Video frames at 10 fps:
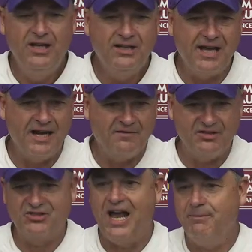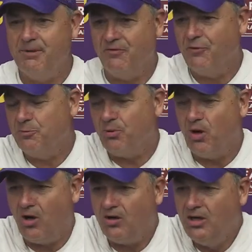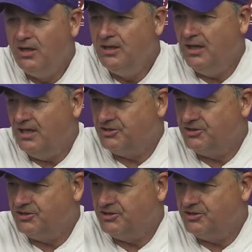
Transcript: kind of assignment football uh,